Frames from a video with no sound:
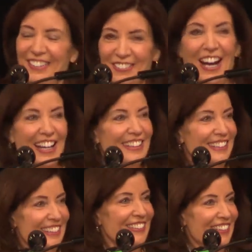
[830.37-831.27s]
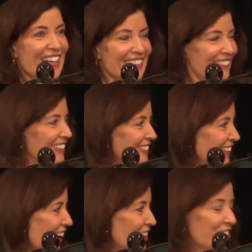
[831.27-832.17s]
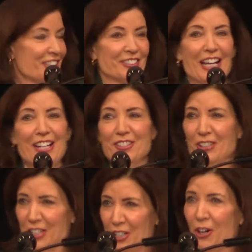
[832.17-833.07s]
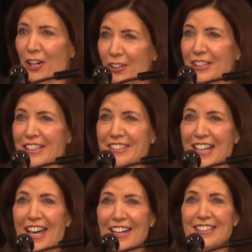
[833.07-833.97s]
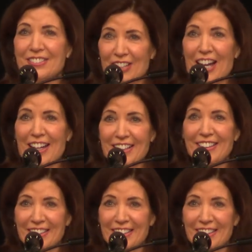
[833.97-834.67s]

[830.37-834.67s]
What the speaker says: Right? I mean, aren't you glad you're a New Yorker these days, right?